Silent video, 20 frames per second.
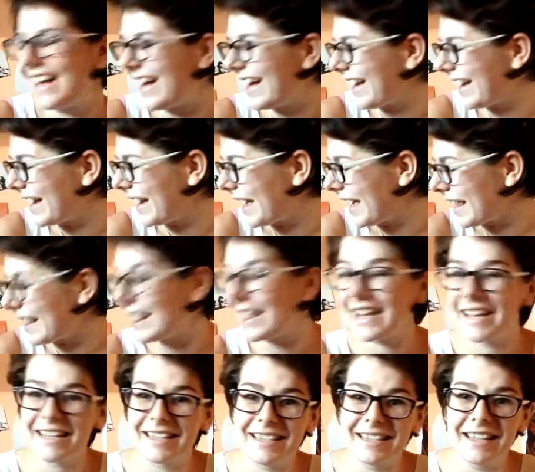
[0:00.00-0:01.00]
at
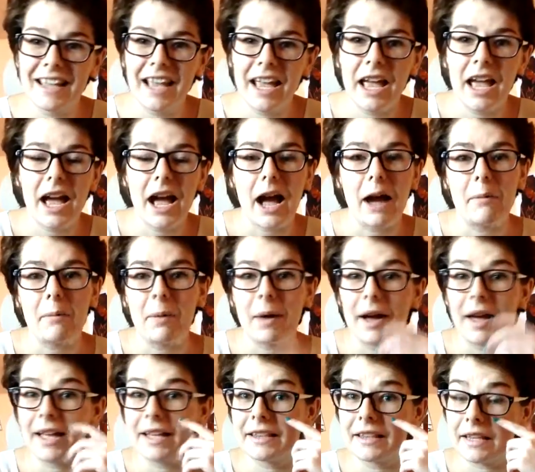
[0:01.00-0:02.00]
least I'm
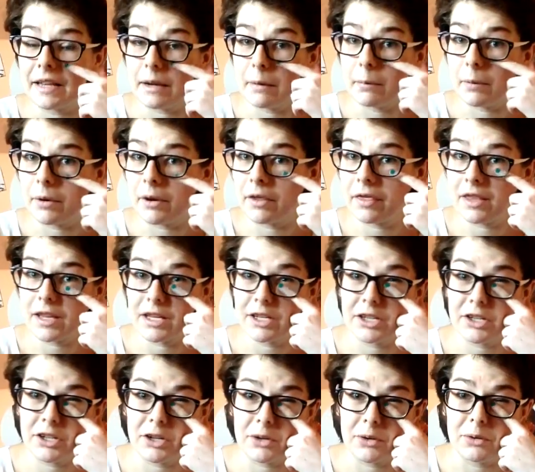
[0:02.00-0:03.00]
buying the Rebirth
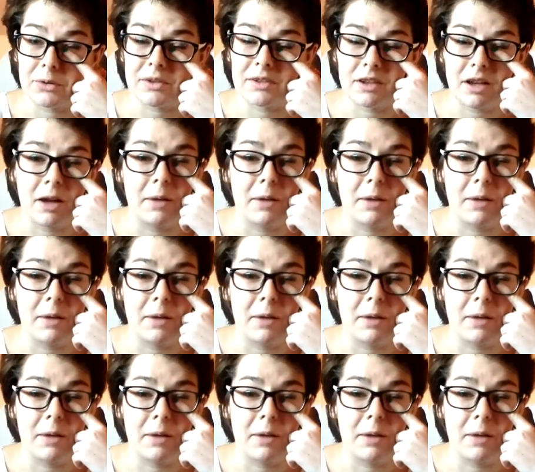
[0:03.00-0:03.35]
issues.